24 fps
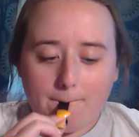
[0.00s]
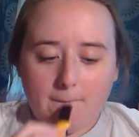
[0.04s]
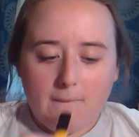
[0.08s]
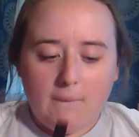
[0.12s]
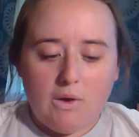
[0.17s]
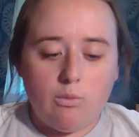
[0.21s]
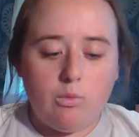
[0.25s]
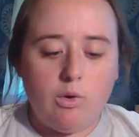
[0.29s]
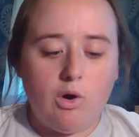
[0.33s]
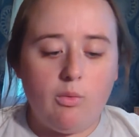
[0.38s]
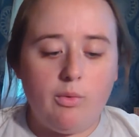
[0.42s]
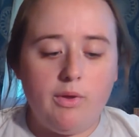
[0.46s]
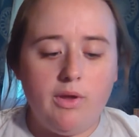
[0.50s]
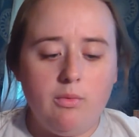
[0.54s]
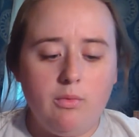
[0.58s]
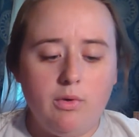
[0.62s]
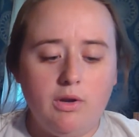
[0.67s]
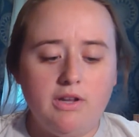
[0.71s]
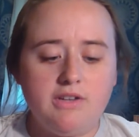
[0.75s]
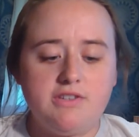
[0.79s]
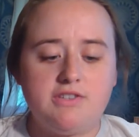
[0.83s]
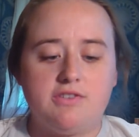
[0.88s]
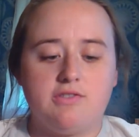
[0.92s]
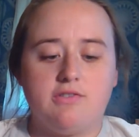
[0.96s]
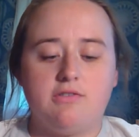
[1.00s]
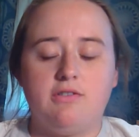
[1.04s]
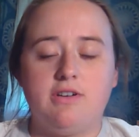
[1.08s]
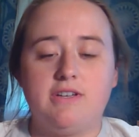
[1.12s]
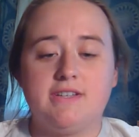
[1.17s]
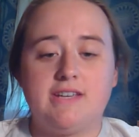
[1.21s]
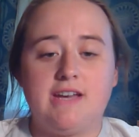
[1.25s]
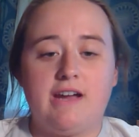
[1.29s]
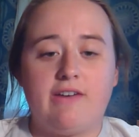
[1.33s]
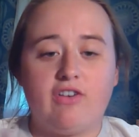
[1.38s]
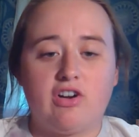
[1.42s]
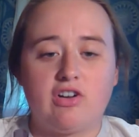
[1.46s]
What we want to do is
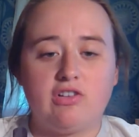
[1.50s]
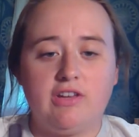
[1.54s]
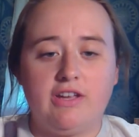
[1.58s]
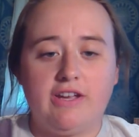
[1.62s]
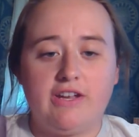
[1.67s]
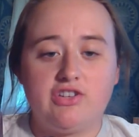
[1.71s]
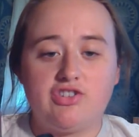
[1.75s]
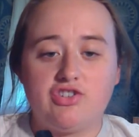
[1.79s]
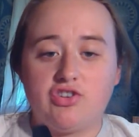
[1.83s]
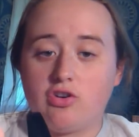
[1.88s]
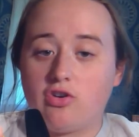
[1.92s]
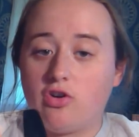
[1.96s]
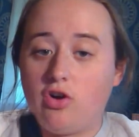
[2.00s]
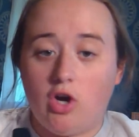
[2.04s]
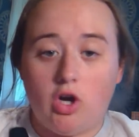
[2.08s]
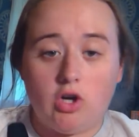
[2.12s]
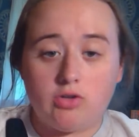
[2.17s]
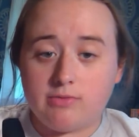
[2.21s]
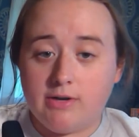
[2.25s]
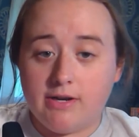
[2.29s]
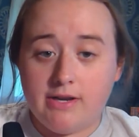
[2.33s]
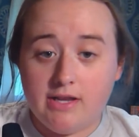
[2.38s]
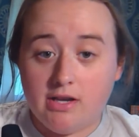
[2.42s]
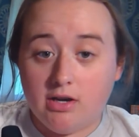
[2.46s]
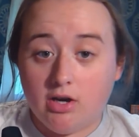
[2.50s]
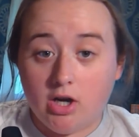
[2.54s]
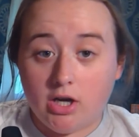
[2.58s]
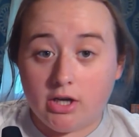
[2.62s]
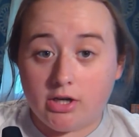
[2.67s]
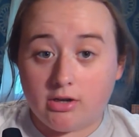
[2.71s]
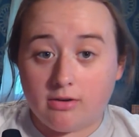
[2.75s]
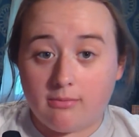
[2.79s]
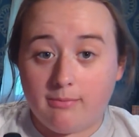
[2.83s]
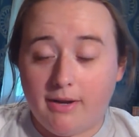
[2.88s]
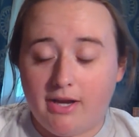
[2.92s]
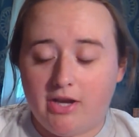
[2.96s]
have our ligature already on
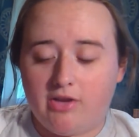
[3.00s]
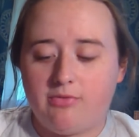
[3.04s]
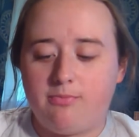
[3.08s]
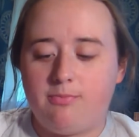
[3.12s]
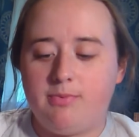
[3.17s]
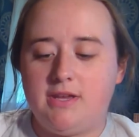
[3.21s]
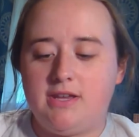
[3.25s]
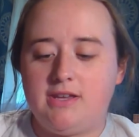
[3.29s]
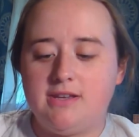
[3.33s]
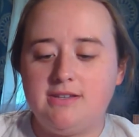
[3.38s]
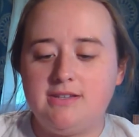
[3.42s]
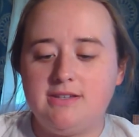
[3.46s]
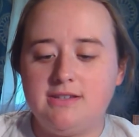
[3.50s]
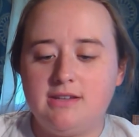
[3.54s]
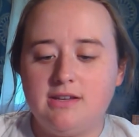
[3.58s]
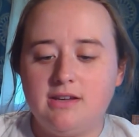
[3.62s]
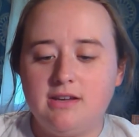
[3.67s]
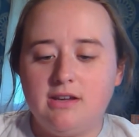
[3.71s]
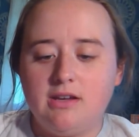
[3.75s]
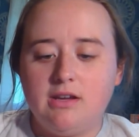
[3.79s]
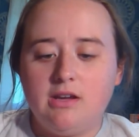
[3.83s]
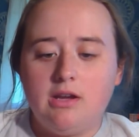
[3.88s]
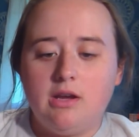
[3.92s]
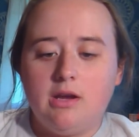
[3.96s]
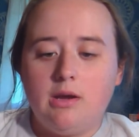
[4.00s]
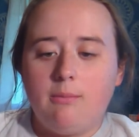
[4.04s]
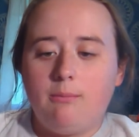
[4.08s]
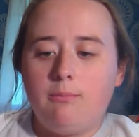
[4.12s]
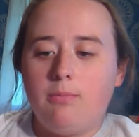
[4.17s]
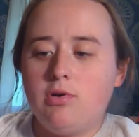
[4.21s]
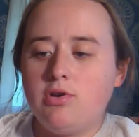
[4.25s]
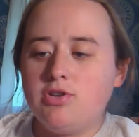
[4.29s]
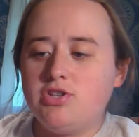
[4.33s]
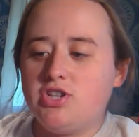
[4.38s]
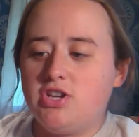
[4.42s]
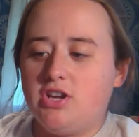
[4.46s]
our mouthpiece,
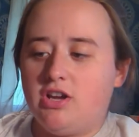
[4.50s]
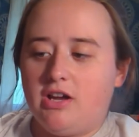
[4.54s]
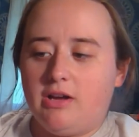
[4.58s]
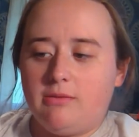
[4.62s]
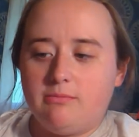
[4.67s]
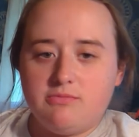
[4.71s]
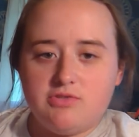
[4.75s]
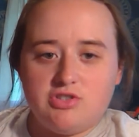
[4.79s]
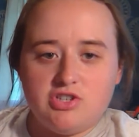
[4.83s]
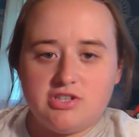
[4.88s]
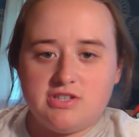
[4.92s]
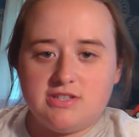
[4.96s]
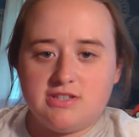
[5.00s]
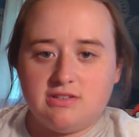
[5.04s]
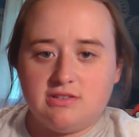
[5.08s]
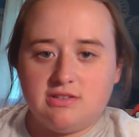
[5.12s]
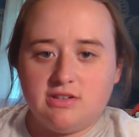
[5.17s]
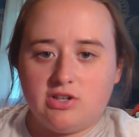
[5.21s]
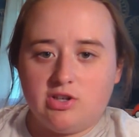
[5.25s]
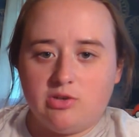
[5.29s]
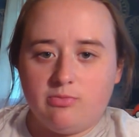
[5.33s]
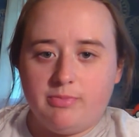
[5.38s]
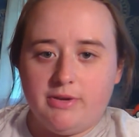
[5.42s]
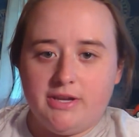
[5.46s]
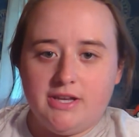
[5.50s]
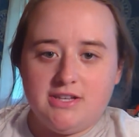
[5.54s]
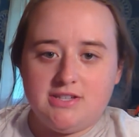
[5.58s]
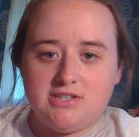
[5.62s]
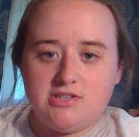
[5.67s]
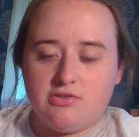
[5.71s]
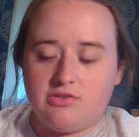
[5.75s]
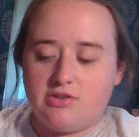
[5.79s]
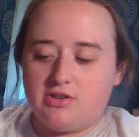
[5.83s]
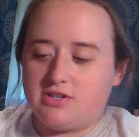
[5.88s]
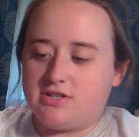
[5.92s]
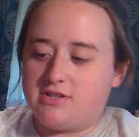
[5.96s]
push it up just a little bit
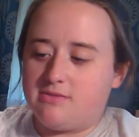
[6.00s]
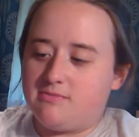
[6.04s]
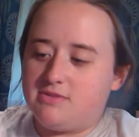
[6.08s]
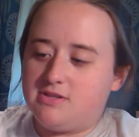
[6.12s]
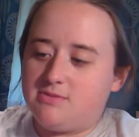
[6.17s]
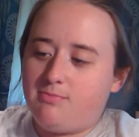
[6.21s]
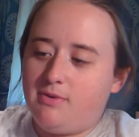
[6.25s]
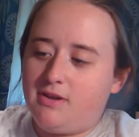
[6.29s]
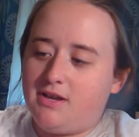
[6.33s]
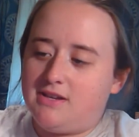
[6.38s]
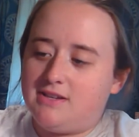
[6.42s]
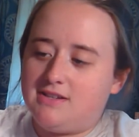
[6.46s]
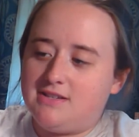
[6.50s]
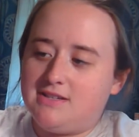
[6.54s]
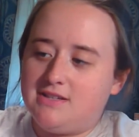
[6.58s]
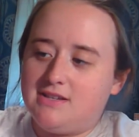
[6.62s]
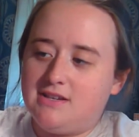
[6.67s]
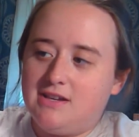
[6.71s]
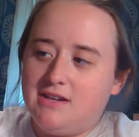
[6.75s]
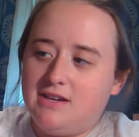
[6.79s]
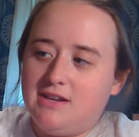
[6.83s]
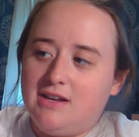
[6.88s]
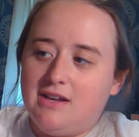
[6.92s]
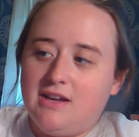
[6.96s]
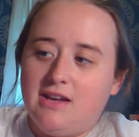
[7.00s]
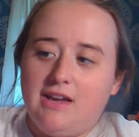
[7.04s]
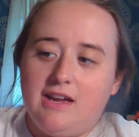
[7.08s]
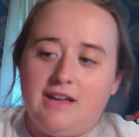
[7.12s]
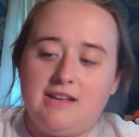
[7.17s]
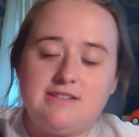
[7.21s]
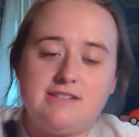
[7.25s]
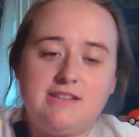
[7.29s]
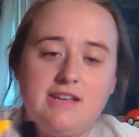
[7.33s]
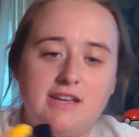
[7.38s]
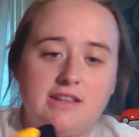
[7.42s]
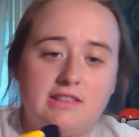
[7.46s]
so there's some space,
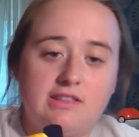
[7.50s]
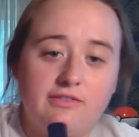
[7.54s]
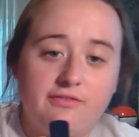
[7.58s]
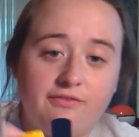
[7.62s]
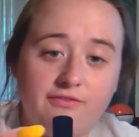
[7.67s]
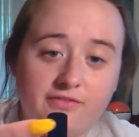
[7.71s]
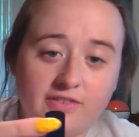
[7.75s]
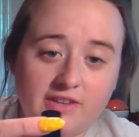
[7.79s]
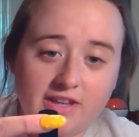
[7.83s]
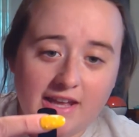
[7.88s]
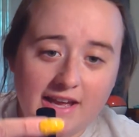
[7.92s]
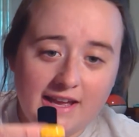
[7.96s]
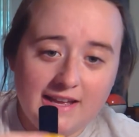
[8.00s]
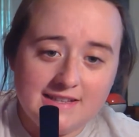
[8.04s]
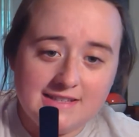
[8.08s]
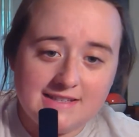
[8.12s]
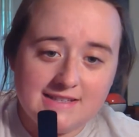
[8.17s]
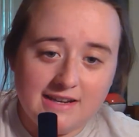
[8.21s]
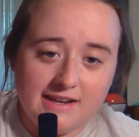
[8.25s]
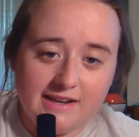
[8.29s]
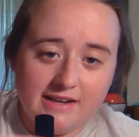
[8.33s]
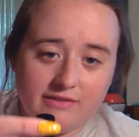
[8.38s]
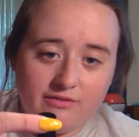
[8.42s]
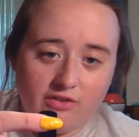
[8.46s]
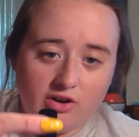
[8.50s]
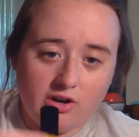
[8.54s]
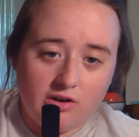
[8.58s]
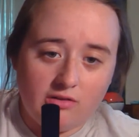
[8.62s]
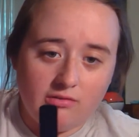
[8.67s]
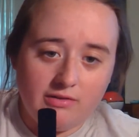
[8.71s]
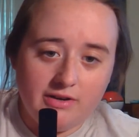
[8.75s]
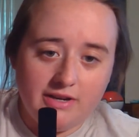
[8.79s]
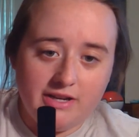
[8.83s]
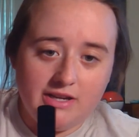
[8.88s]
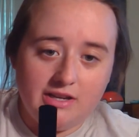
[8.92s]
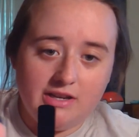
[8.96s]
and take the flat side of our
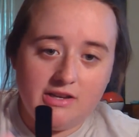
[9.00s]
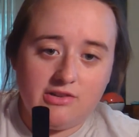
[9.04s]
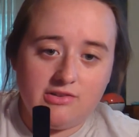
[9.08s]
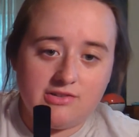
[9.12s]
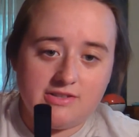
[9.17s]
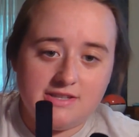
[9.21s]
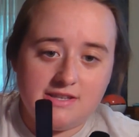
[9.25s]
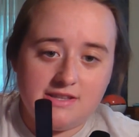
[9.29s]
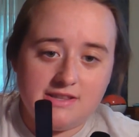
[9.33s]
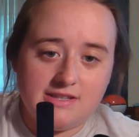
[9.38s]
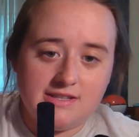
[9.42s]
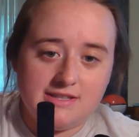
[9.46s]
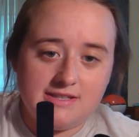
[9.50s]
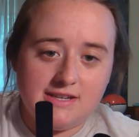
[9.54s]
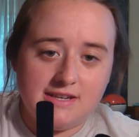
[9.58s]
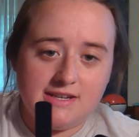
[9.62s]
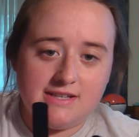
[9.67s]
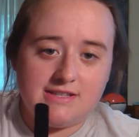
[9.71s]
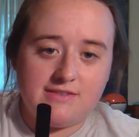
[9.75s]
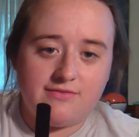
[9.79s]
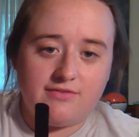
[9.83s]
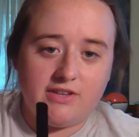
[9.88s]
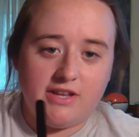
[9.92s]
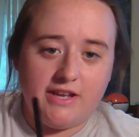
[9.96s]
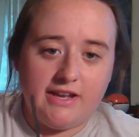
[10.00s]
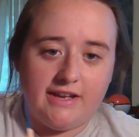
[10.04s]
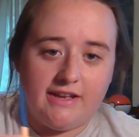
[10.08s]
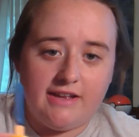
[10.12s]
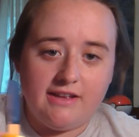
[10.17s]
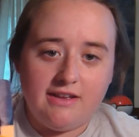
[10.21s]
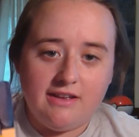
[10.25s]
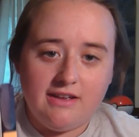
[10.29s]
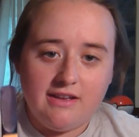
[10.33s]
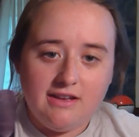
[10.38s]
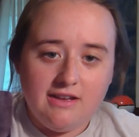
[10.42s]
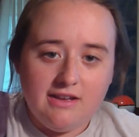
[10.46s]
reed. You'll see this side's
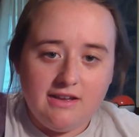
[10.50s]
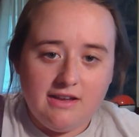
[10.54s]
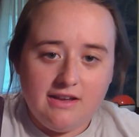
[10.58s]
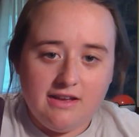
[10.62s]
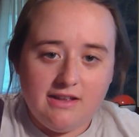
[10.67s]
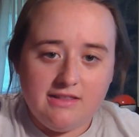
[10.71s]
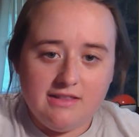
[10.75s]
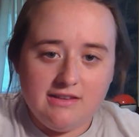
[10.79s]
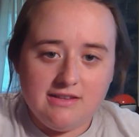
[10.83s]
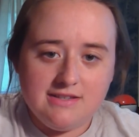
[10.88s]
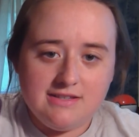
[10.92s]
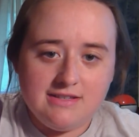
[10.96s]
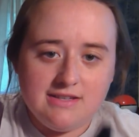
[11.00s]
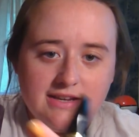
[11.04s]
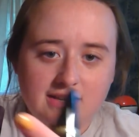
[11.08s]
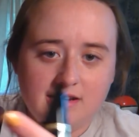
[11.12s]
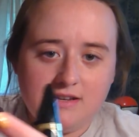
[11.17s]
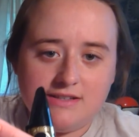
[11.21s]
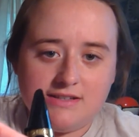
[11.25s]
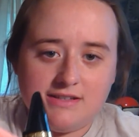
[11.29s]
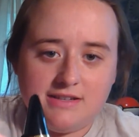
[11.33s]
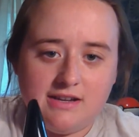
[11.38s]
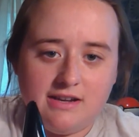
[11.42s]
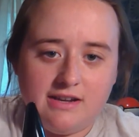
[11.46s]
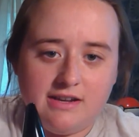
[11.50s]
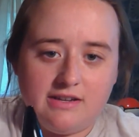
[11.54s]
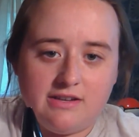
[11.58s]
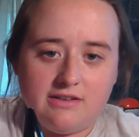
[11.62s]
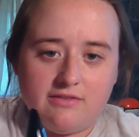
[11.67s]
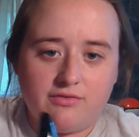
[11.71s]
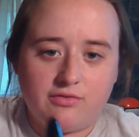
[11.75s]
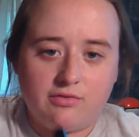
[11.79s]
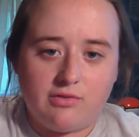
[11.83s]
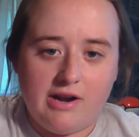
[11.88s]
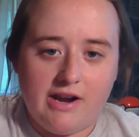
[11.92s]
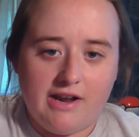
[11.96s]
flat, and this side is kind
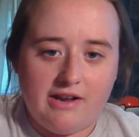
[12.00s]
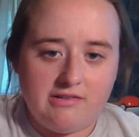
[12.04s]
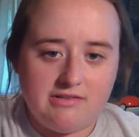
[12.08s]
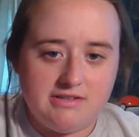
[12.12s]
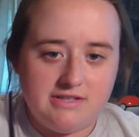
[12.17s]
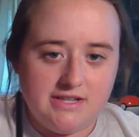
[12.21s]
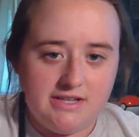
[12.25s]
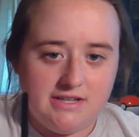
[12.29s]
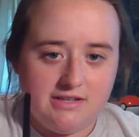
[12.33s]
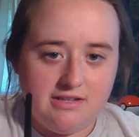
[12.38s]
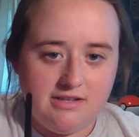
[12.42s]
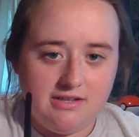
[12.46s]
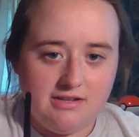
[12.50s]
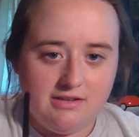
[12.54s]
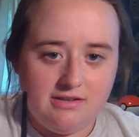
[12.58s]
of rounded.